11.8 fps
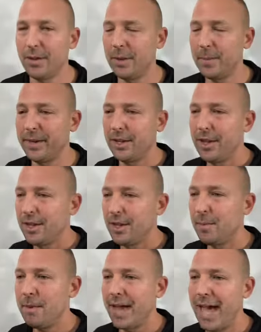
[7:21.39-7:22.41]
You
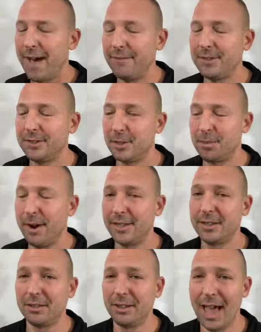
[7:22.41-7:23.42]
might have
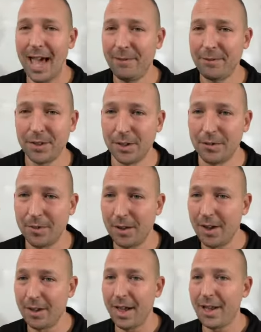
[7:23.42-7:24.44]
suppressed laughter for
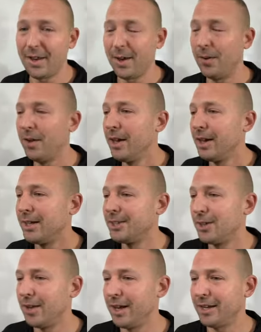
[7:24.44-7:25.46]
all I know. And
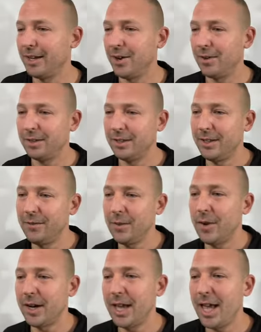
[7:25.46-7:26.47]
so like, you know, if you
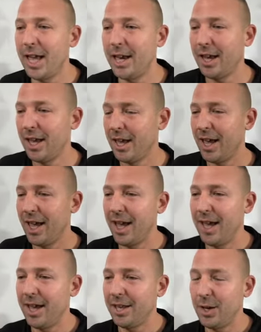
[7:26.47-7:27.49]
were a kid
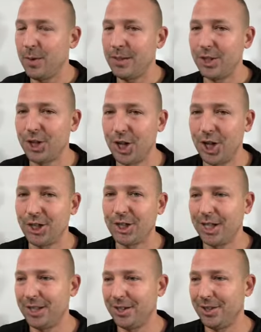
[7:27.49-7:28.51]
and you went to
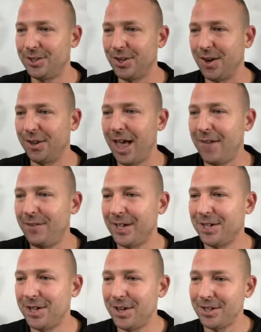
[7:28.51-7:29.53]
church and you started laughing
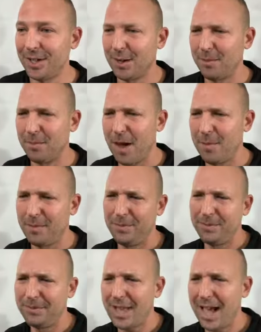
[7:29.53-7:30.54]
in church and your mom
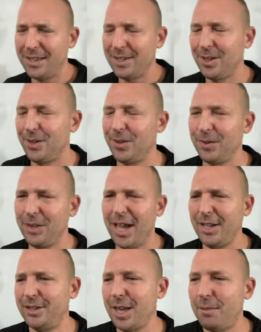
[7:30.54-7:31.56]
and dad tell you,
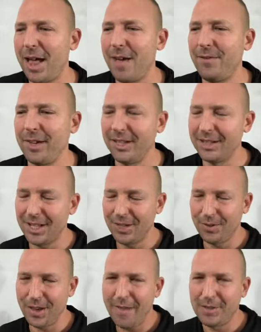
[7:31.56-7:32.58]
hey, stop laughing. And then
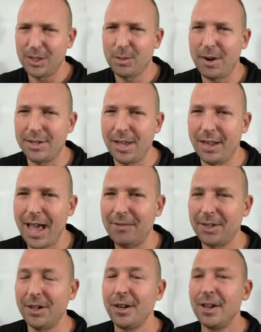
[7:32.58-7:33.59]
you have to suppress that
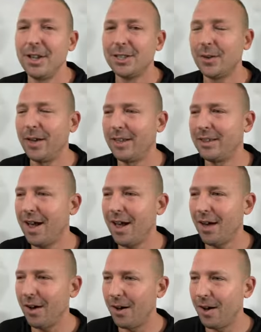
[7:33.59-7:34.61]
laughter. So like
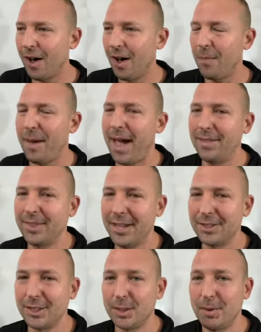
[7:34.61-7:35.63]
not all bad
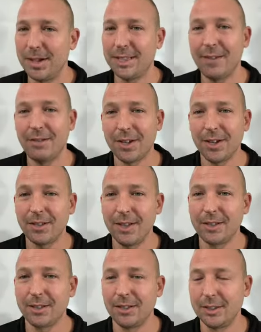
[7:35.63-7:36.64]
things are suppressed. Even good
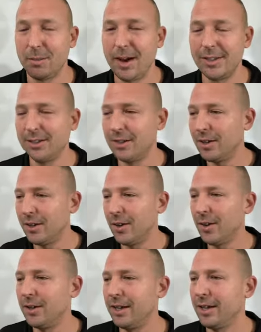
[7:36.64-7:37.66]
things are suppressed,
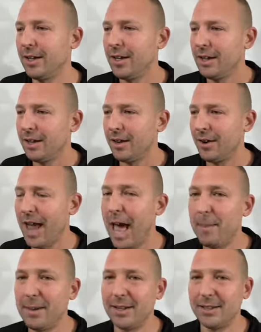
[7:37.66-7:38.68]
or like your
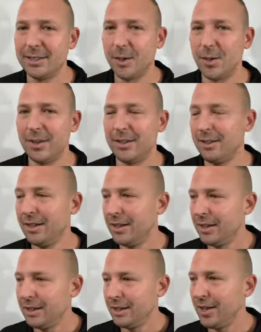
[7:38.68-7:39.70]
happiness. Someone,
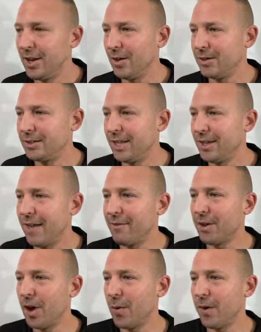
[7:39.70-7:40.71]
you know, say you have a
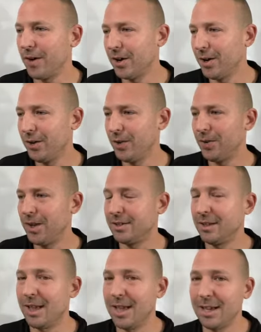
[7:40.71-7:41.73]
coworker who
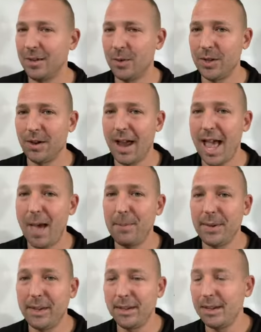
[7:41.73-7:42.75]
doesn't like it when you're
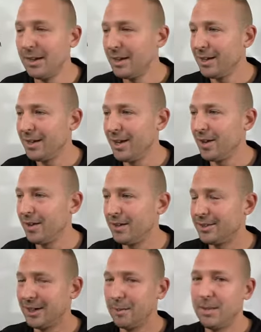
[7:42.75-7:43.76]
happy, you know,
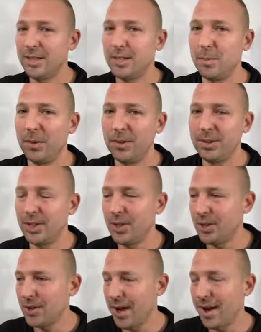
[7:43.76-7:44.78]
because they're miserable. So
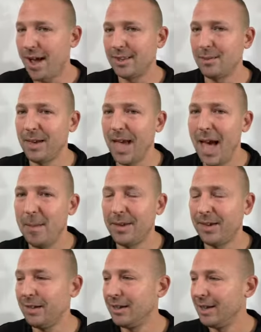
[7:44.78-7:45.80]
you try not to be
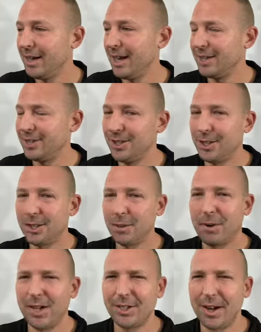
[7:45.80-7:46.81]
happy, and so you
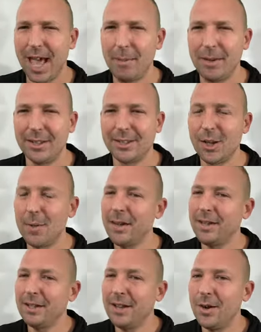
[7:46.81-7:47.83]
suppress your happiness. So I
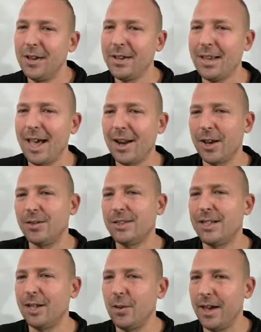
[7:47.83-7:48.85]
mean, you know, it kind of goes
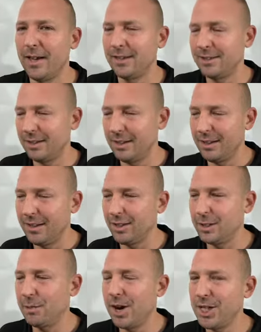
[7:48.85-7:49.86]
either way. It's, you know,
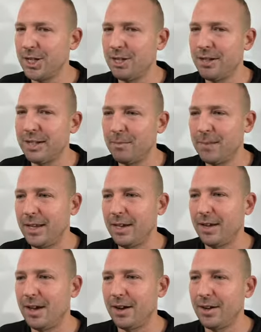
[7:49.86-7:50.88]
suppression can
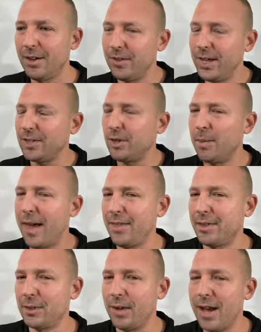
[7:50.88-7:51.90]
be on good things or bad
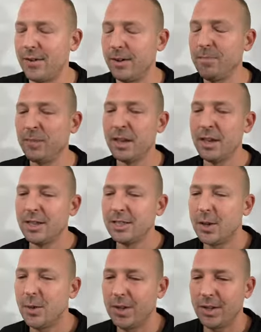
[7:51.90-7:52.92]
things or whatever.
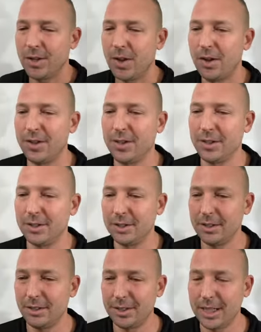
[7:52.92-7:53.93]
So when you go to
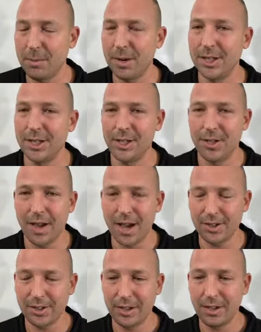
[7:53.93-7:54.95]
your gibberish and you
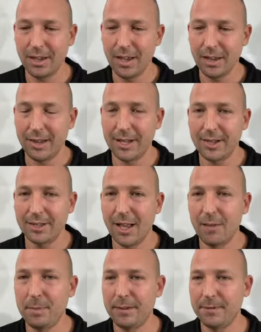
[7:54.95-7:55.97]
actually let
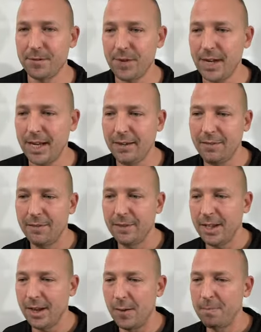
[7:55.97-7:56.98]
yourself be free,
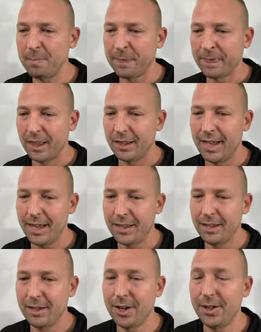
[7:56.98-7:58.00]
you know, like
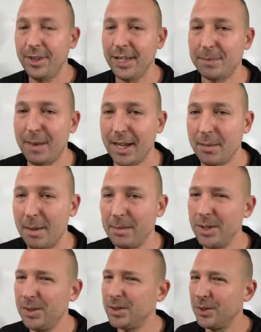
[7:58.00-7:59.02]
good things might come up too.